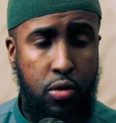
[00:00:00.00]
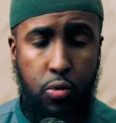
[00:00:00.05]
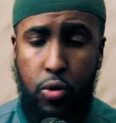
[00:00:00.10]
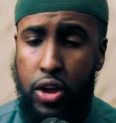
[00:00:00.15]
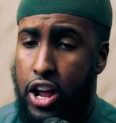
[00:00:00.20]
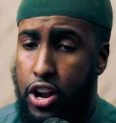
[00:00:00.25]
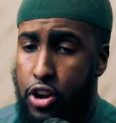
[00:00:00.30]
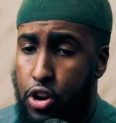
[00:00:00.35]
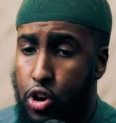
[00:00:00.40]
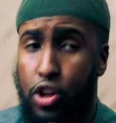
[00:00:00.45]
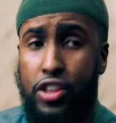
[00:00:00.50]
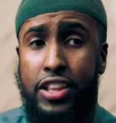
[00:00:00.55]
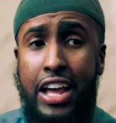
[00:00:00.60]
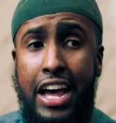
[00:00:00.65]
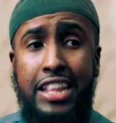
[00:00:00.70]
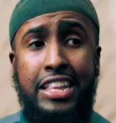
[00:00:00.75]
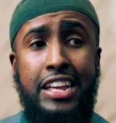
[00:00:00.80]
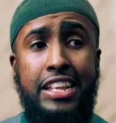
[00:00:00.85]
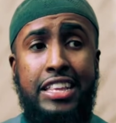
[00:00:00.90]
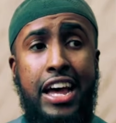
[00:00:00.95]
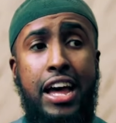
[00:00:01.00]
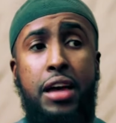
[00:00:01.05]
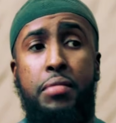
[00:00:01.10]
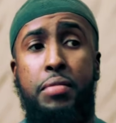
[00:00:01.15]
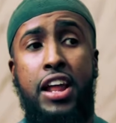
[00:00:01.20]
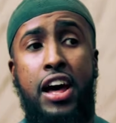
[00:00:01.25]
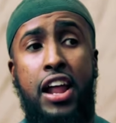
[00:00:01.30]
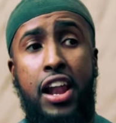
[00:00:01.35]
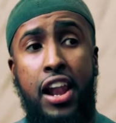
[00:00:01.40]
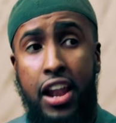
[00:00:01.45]
we are not at a
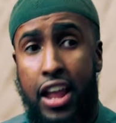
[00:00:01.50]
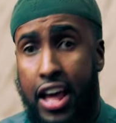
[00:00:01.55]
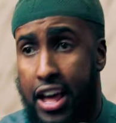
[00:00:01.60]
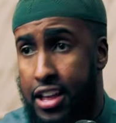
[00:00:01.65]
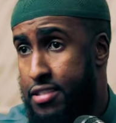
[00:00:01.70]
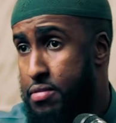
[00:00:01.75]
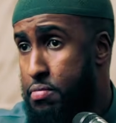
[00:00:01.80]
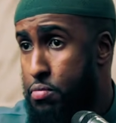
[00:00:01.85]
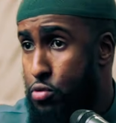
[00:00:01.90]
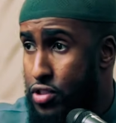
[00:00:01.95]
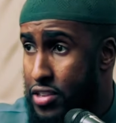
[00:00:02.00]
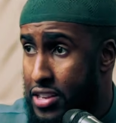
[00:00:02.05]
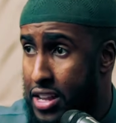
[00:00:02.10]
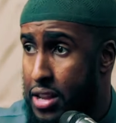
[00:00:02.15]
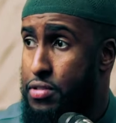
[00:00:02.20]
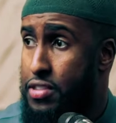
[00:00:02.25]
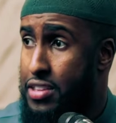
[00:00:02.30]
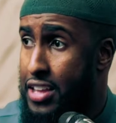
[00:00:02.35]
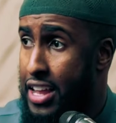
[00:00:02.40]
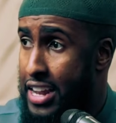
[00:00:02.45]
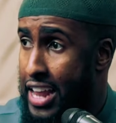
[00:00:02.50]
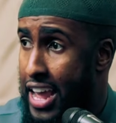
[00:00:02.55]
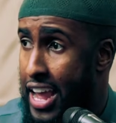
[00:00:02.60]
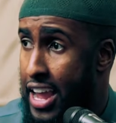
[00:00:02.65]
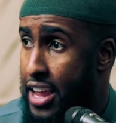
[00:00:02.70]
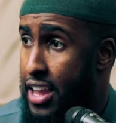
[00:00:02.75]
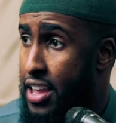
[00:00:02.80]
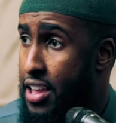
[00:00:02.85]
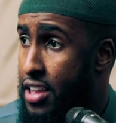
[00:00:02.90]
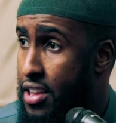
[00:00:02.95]
time as Muslims
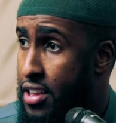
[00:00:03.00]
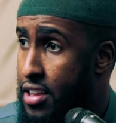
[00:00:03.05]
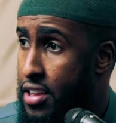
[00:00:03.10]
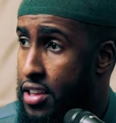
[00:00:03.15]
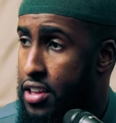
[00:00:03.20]
today